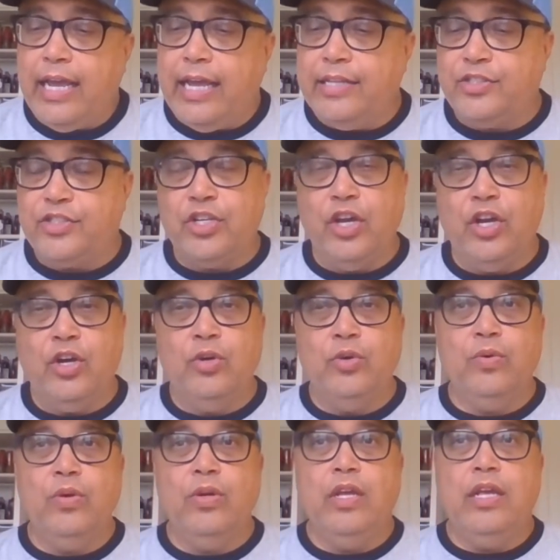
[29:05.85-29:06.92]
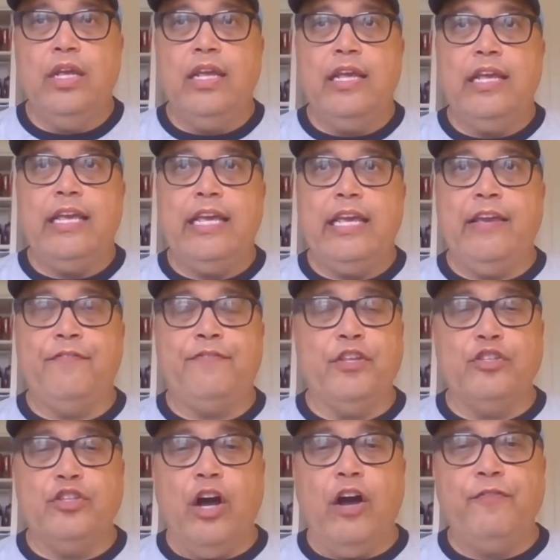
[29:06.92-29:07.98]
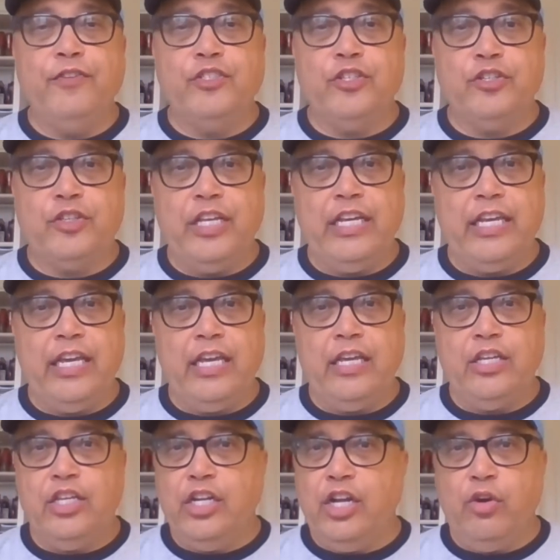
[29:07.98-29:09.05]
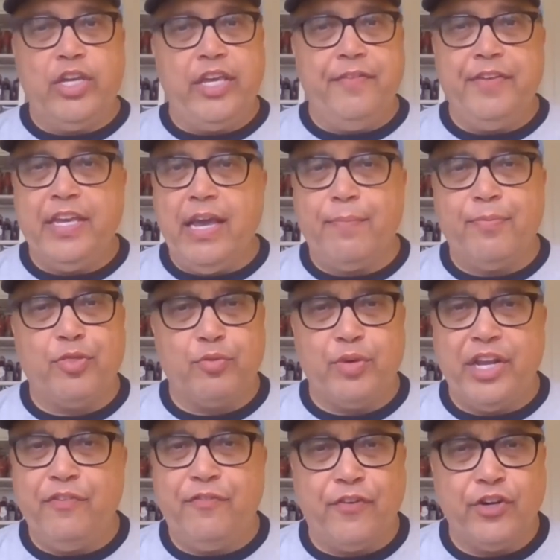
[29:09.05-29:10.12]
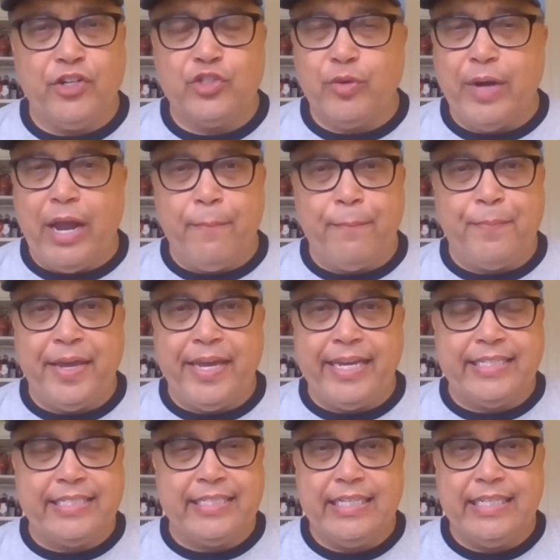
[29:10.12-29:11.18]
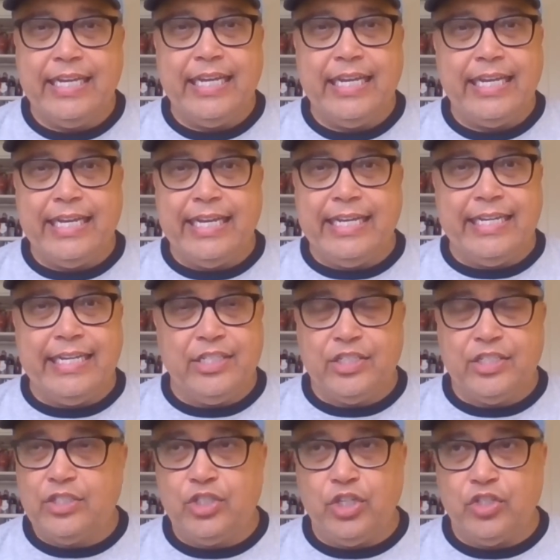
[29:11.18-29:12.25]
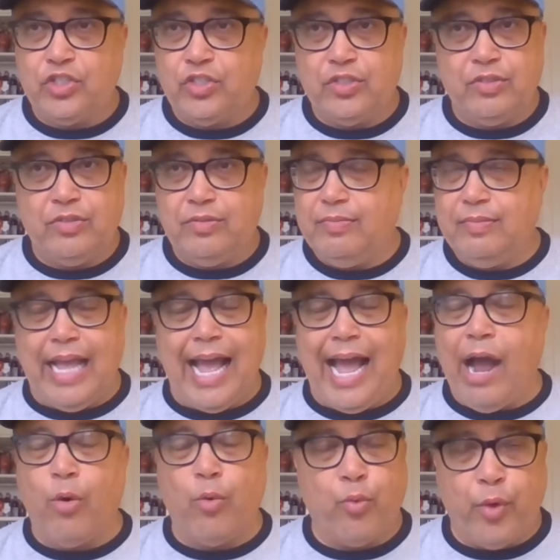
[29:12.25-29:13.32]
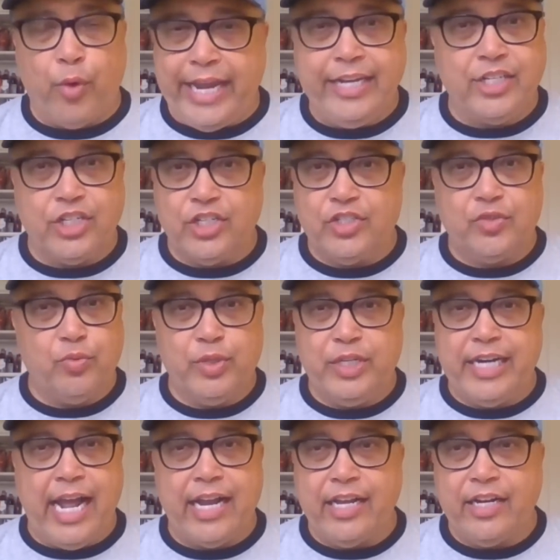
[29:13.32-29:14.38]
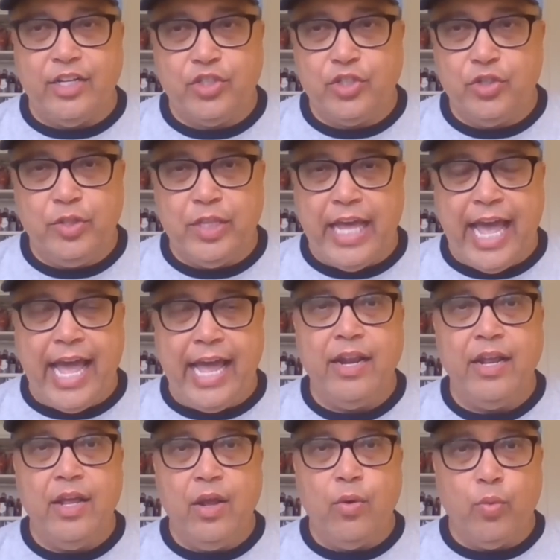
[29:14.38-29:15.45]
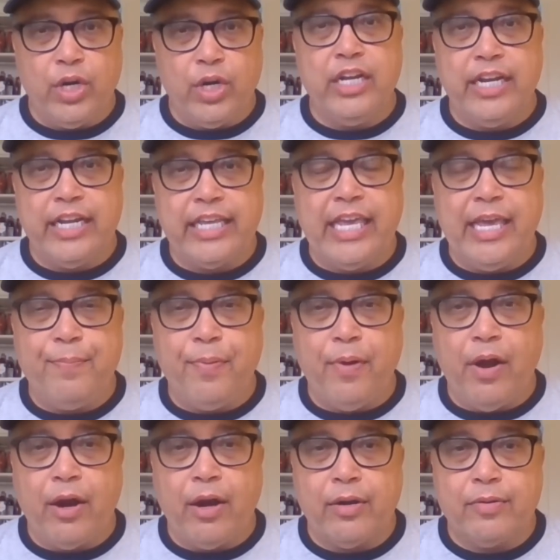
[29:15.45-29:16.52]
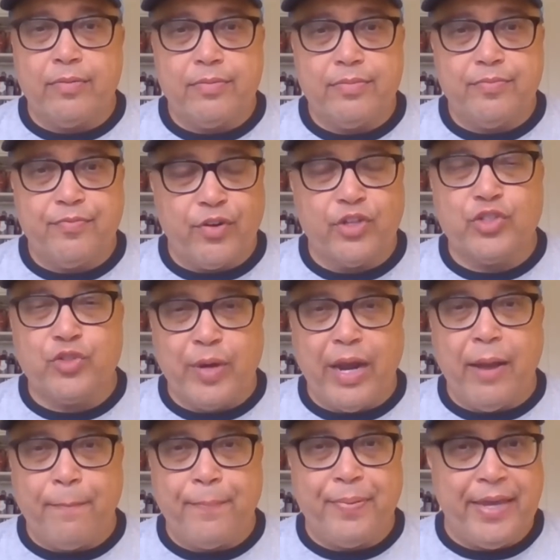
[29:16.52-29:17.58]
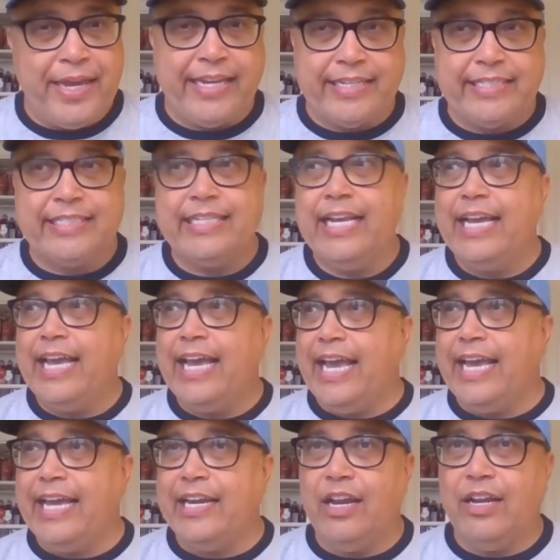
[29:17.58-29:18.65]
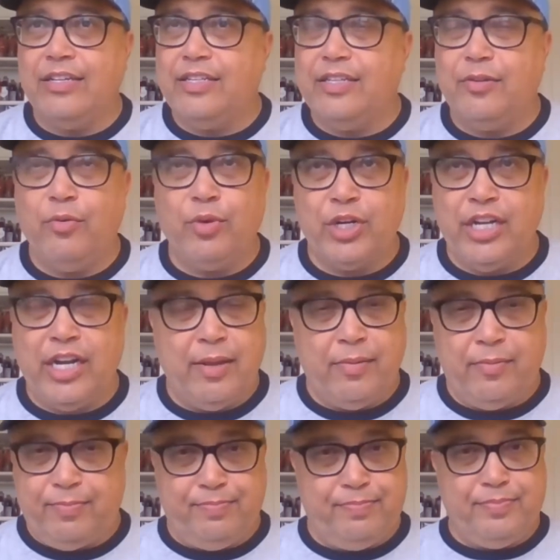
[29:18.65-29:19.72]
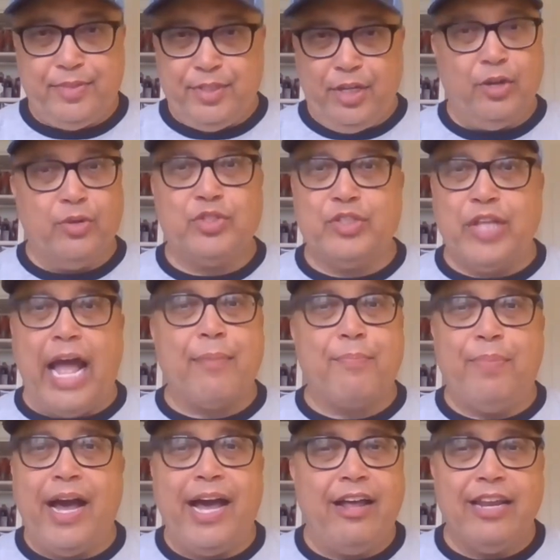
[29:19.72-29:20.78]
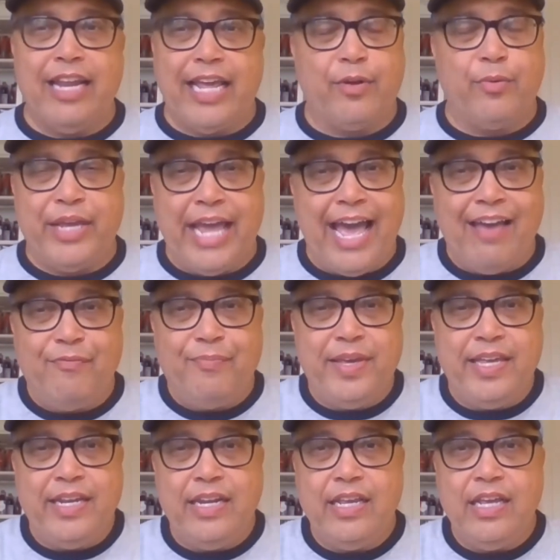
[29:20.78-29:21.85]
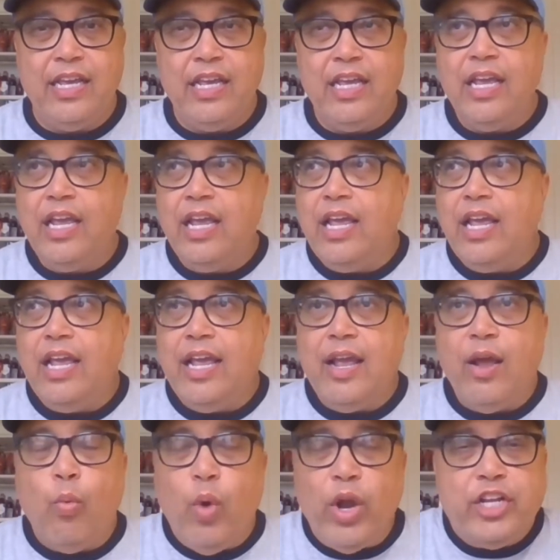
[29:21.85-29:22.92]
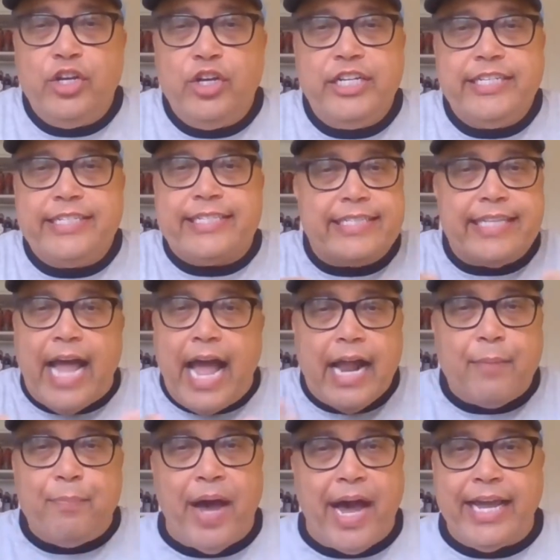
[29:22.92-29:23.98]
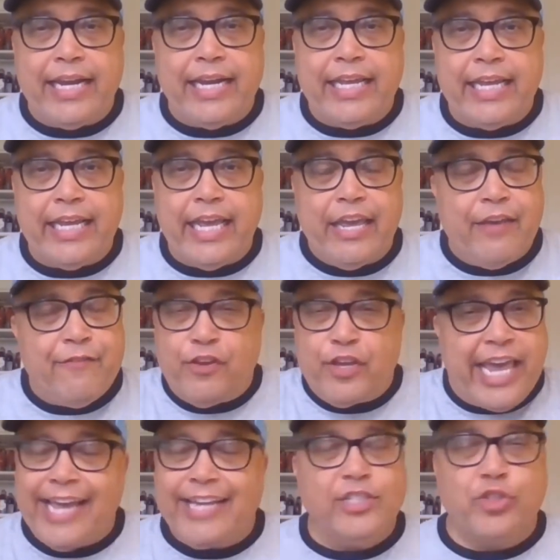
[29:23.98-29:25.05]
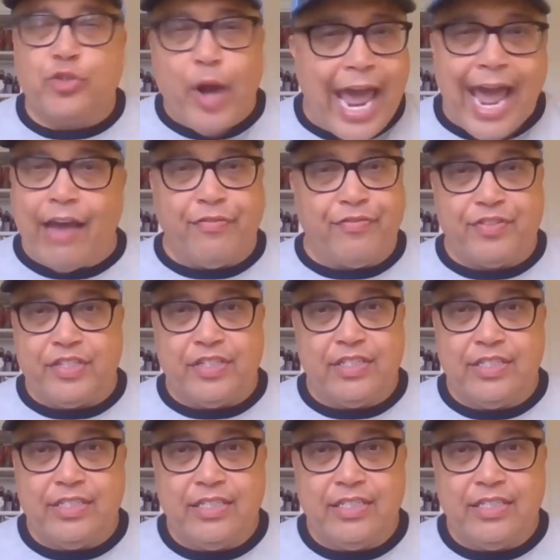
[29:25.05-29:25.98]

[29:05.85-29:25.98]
And so if the Dolphins are thinking, you know, giving up three first round picks is just outrageous, we're not going to do that. We're going to keep our first round picks and we're going to, you know, stockpile like we have been, what good is stockpiling if you can't draft?